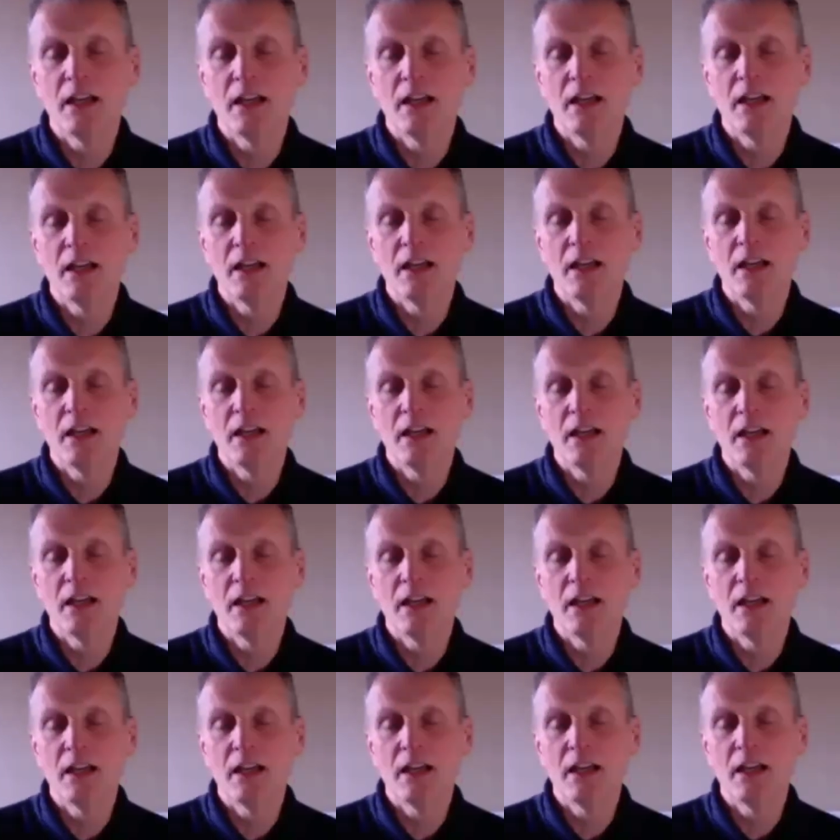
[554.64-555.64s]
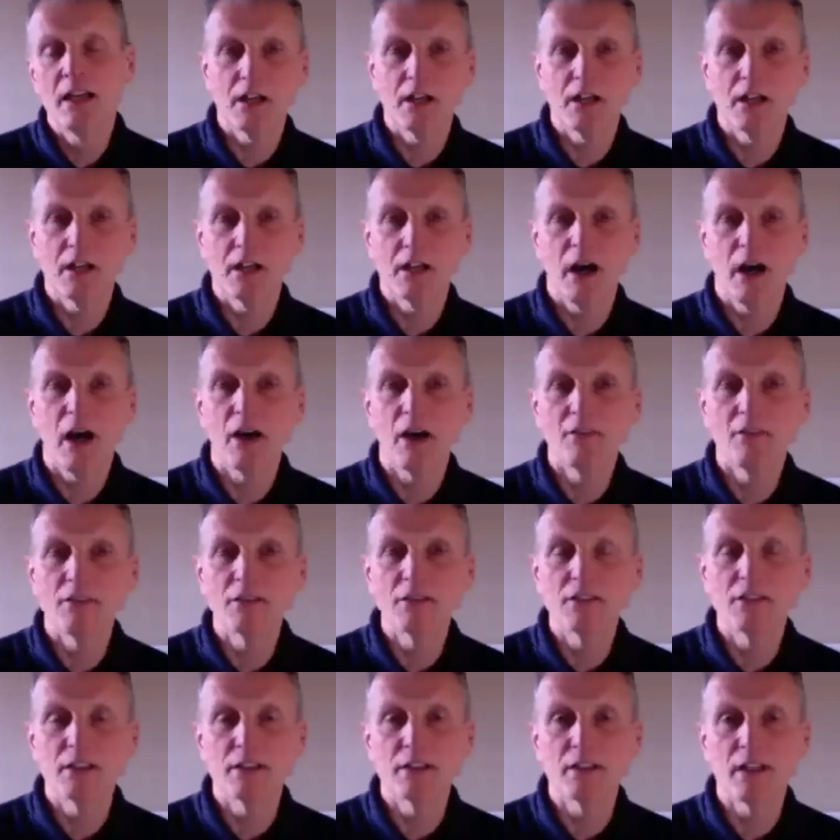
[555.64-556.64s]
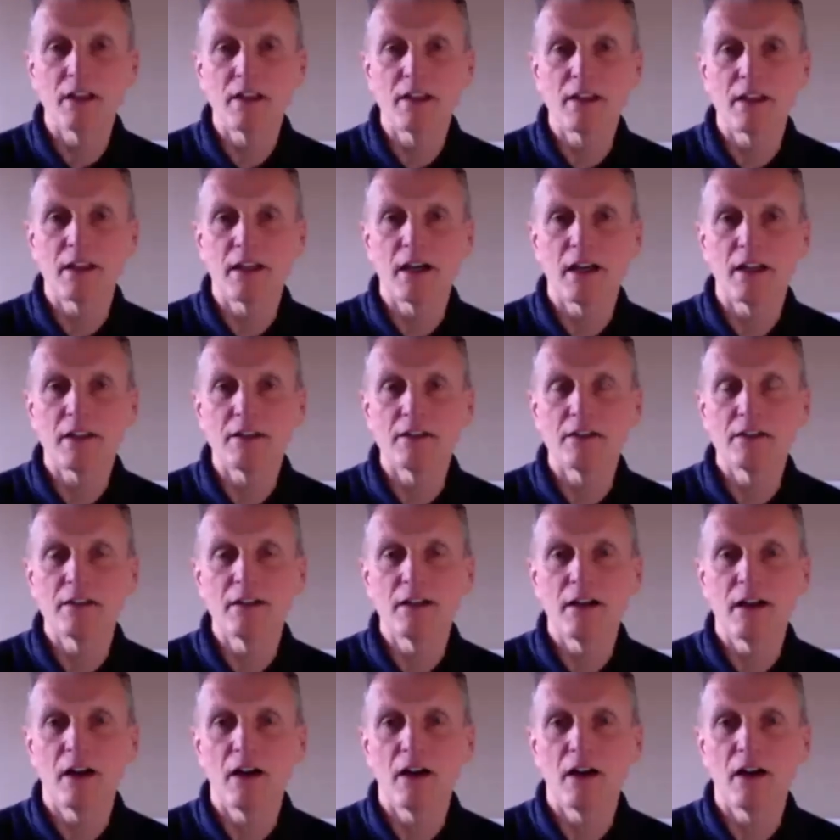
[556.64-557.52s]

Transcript: was a lecturer at Harvard and I think other